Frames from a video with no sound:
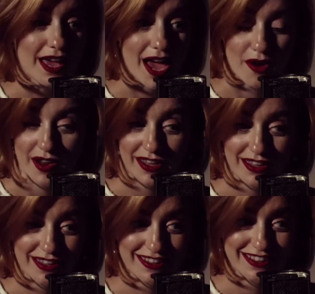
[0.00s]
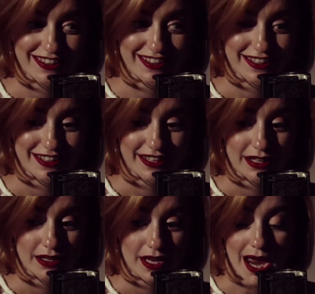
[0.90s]
Eric?
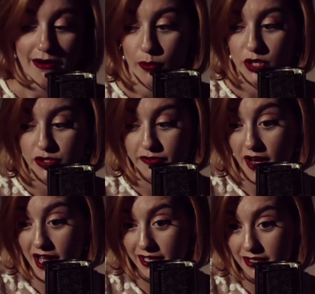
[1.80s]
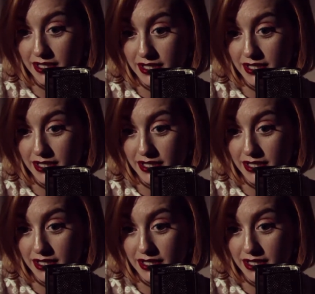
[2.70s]
Eric, what did you find?